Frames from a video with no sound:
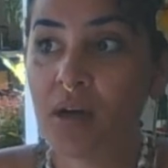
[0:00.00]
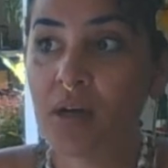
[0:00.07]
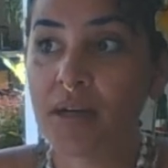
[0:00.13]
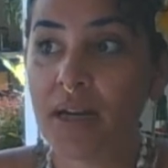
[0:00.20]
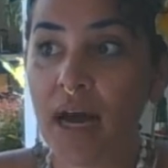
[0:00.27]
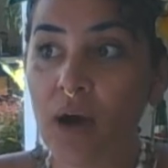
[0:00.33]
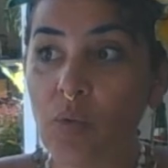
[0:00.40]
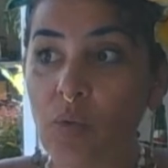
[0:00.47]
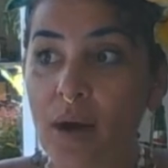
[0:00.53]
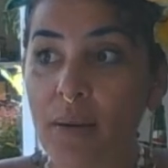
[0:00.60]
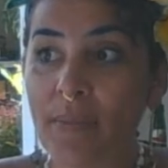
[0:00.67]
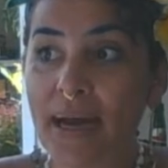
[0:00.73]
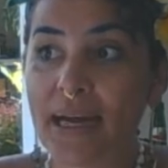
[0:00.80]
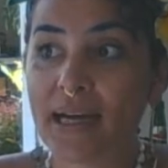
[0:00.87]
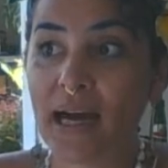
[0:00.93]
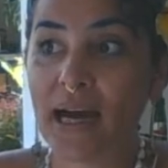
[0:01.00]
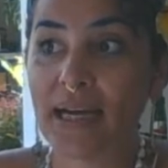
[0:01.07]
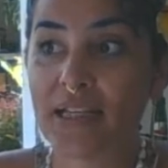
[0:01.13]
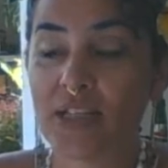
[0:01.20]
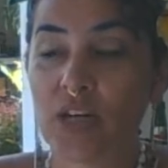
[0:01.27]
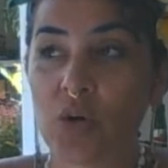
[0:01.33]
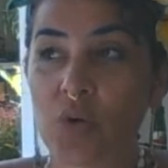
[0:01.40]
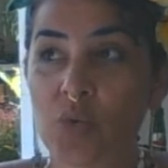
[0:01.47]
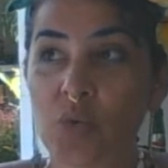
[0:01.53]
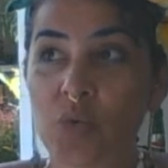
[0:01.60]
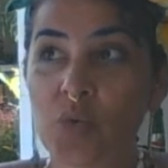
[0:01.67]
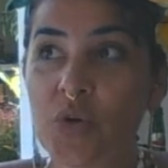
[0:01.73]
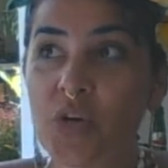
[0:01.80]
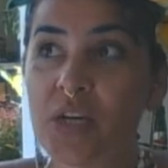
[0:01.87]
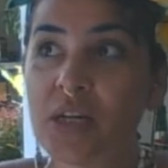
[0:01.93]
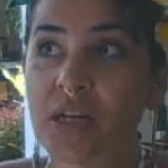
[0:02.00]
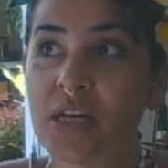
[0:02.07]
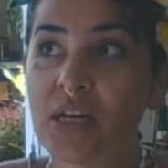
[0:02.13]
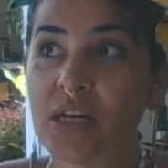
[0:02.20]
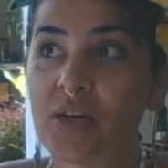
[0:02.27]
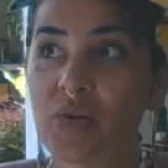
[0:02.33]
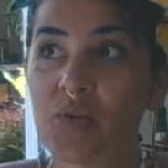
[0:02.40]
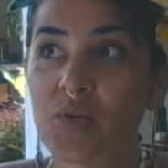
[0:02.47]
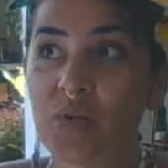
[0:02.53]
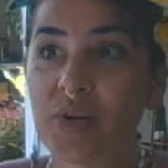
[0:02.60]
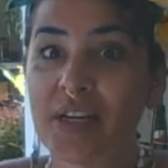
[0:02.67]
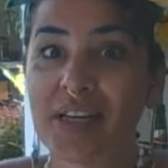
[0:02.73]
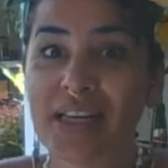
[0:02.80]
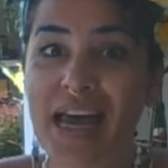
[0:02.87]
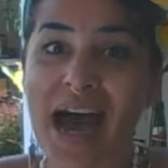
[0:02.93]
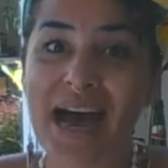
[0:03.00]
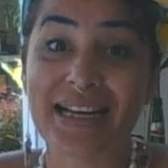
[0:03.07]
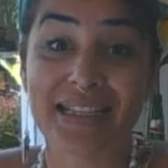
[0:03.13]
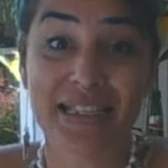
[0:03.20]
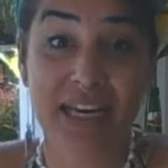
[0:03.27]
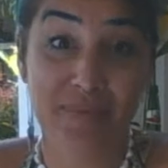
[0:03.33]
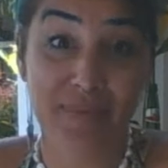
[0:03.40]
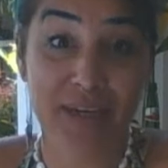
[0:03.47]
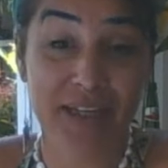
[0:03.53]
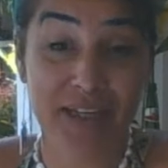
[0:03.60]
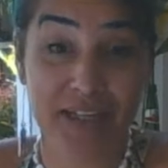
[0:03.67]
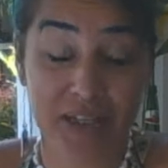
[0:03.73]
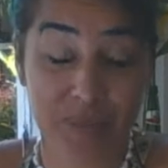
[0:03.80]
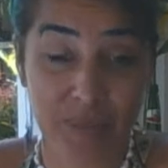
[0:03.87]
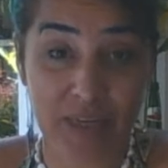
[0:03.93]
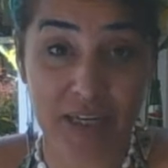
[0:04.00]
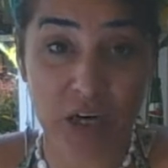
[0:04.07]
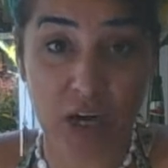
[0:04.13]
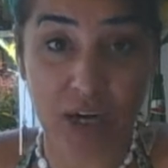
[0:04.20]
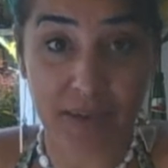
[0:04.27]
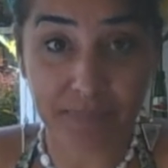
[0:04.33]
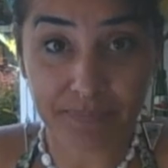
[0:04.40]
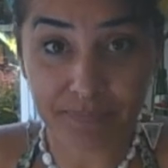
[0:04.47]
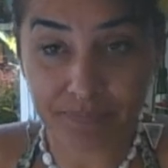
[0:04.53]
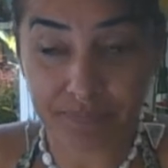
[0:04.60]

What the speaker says: Now, what my guides are really, really asking me to speak on